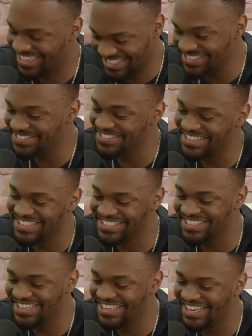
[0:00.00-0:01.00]
That's the one.
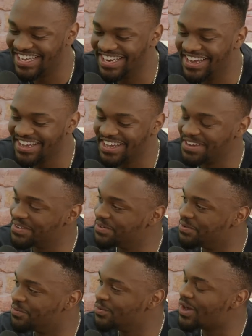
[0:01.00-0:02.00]
Stay in line. Okay,
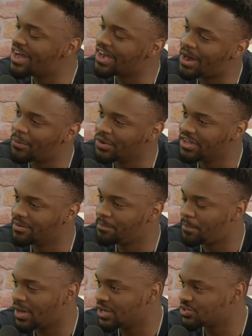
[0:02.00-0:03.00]
cool. I want a
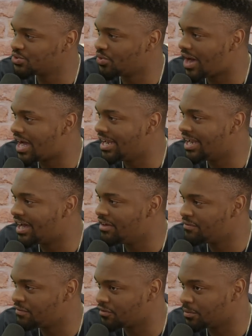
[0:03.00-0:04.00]
personal
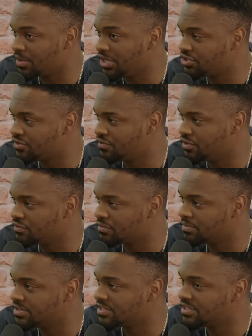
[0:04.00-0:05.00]
highlight from each of you
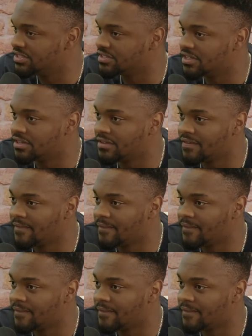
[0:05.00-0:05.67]
from this season. Then.